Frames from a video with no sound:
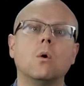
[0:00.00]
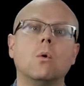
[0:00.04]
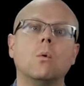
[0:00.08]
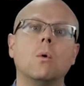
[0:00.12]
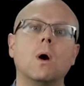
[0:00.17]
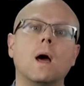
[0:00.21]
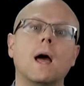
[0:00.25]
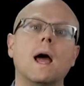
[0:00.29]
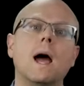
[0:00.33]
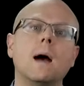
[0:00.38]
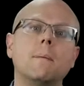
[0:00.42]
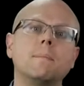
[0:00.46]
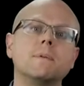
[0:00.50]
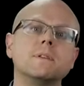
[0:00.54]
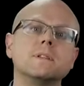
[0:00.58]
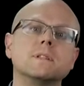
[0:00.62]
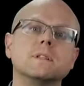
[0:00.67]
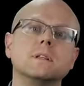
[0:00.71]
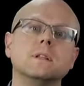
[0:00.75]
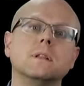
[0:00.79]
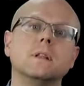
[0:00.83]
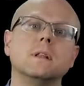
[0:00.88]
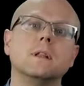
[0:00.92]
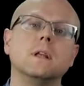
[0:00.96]
what
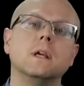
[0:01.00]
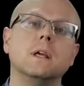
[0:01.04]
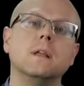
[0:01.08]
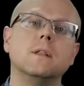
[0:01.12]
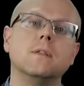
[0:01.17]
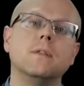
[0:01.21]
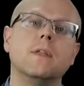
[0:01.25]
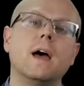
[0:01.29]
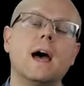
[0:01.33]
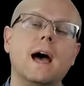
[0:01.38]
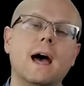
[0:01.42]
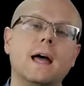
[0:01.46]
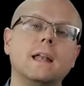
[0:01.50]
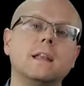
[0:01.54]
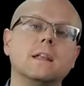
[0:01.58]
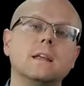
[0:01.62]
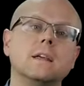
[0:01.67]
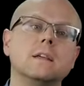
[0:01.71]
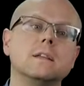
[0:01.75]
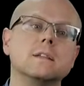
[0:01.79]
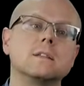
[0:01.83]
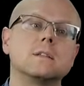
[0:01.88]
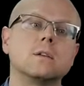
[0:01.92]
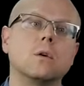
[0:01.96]
happens in that
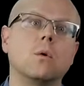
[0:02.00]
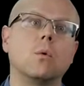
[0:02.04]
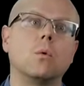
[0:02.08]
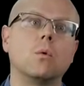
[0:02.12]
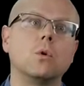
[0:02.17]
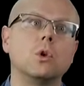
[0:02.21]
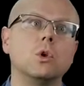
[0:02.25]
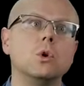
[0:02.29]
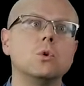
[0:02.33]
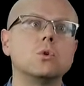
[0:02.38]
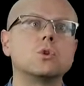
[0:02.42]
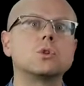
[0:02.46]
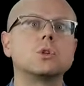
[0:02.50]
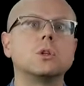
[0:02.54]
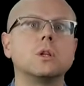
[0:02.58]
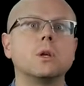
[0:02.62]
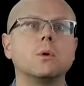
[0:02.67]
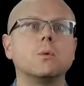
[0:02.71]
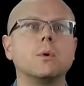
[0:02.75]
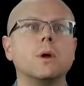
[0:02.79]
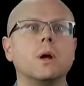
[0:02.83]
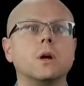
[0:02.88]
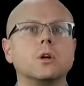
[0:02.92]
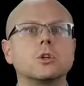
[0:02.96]
is
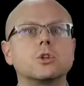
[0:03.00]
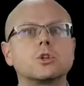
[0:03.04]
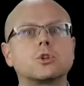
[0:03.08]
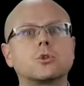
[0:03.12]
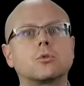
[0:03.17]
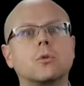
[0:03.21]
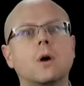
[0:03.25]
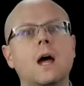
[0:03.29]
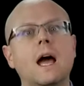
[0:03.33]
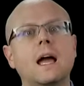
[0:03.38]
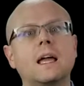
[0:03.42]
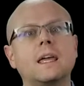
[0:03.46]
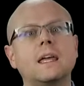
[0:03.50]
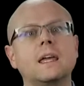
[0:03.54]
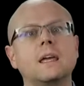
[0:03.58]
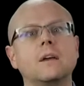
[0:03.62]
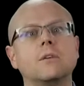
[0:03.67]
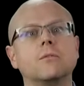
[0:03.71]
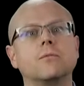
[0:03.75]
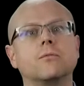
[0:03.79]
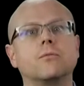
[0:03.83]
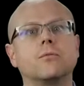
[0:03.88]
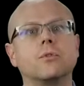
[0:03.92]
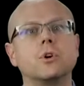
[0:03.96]
usually we are
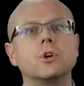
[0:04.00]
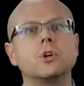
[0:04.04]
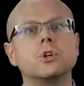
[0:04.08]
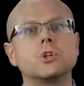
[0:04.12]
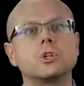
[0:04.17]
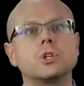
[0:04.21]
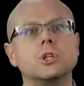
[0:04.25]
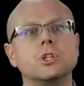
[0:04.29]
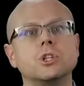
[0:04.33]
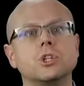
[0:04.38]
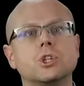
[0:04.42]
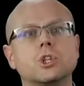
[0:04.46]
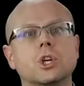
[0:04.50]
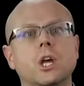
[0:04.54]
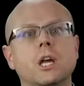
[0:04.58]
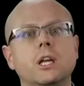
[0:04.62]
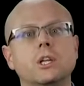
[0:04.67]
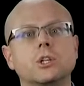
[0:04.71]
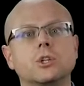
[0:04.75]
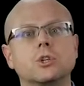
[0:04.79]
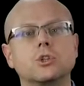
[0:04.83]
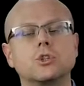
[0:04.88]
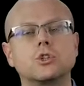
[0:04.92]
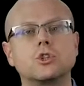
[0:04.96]
tracking version
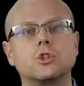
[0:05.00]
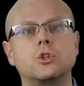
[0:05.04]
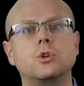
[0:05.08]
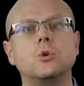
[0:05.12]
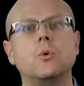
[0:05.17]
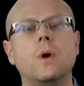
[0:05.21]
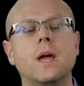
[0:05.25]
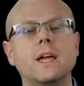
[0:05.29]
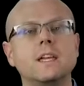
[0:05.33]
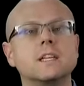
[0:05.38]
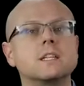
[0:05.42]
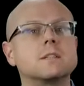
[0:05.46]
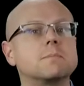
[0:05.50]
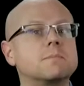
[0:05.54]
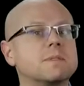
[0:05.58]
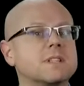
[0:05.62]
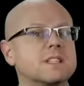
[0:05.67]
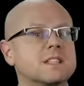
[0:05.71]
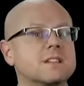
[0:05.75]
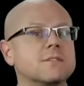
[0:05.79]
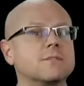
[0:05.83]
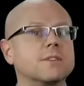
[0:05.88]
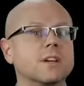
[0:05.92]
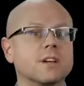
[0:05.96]
changes to a
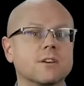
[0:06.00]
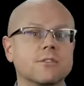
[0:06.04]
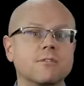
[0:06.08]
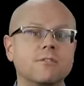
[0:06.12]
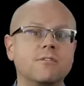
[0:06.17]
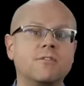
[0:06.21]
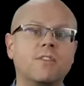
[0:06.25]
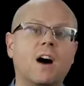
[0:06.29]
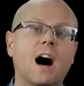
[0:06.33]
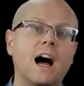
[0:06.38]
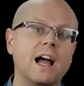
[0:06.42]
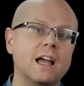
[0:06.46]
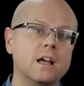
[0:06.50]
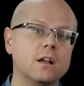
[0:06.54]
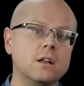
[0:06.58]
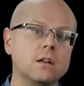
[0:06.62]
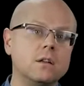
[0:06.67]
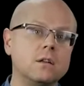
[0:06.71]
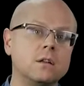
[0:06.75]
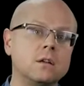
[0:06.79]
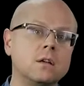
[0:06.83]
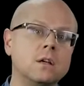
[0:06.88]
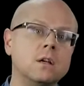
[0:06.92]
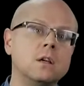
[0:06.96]
specific
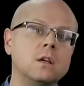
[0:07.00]
file.